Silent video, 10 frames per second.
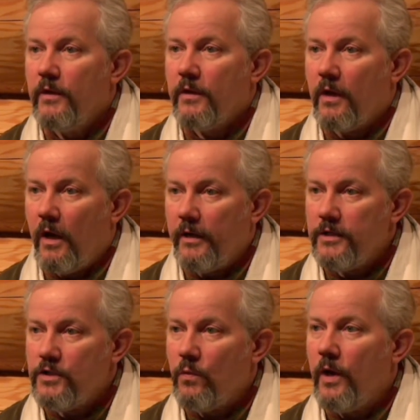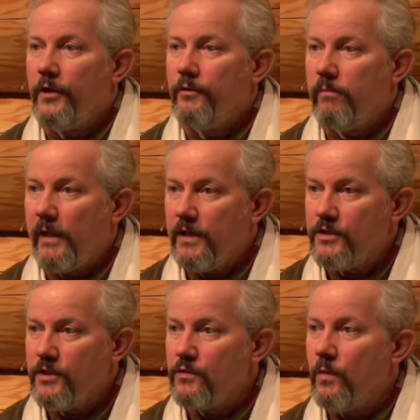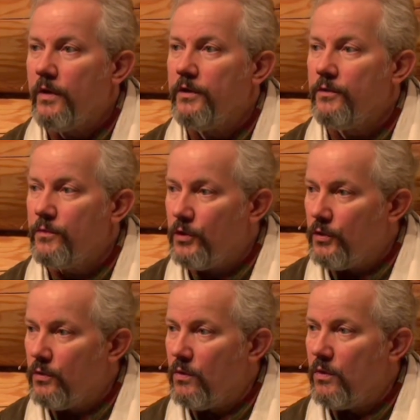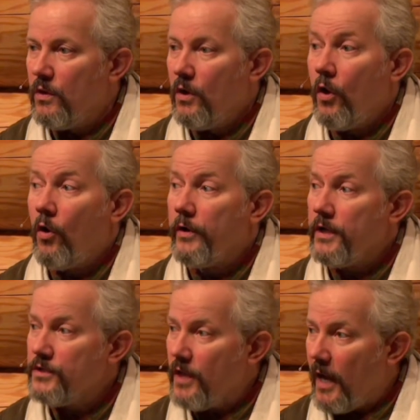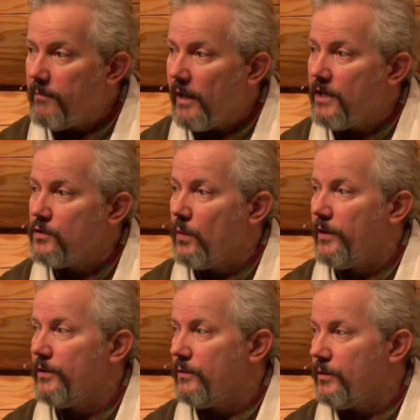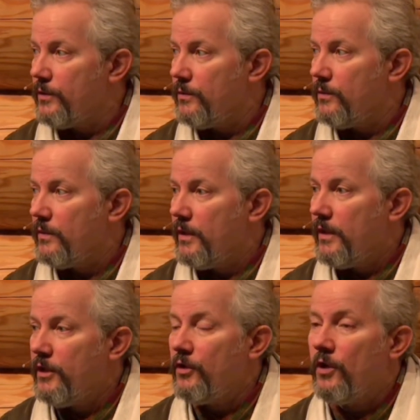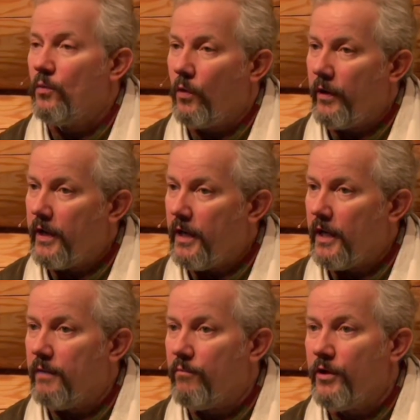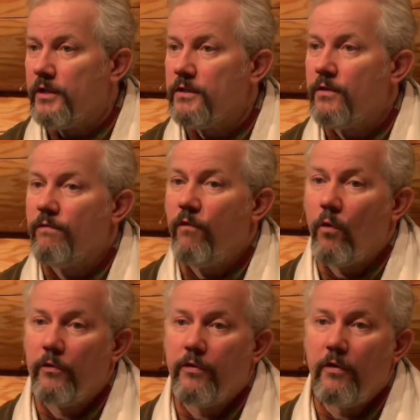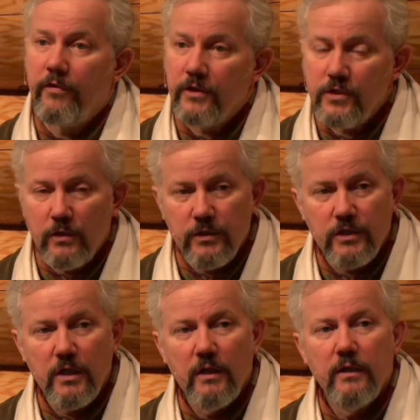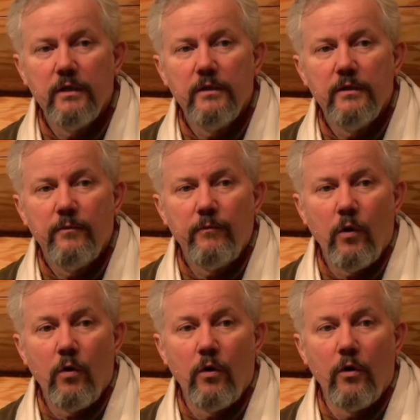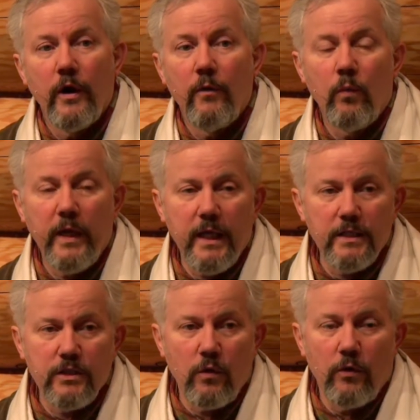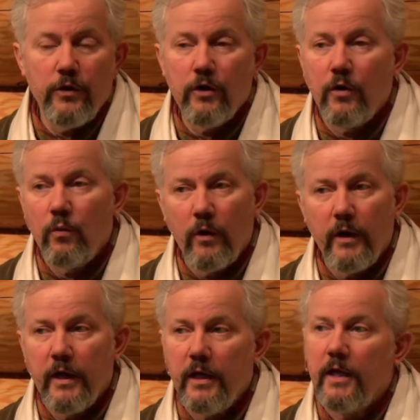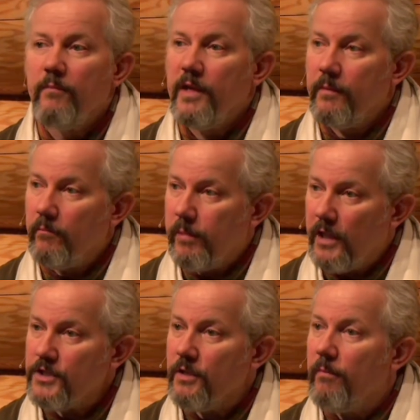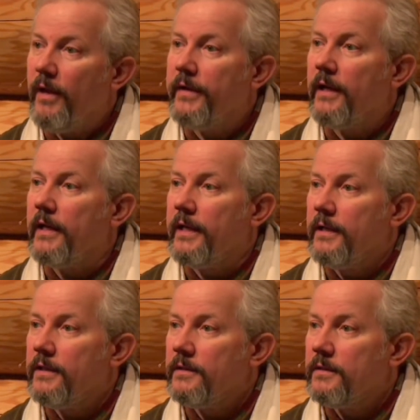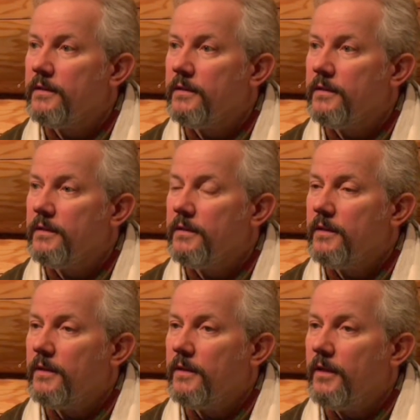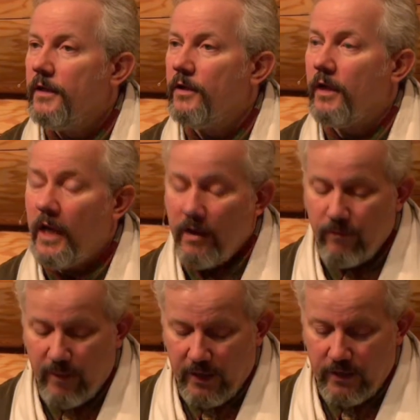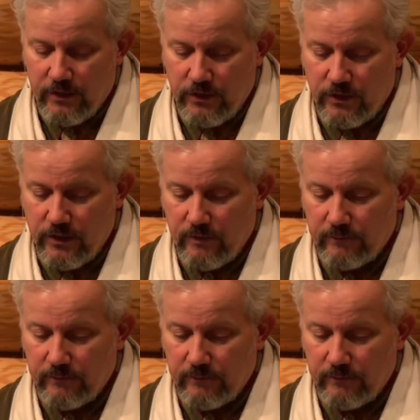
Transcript: God is the one who blesses what you do or does not bless what you do. You can work and it can bring forth thistles and weeds, or you can work and it can be blessed abundantly and you can have abundance.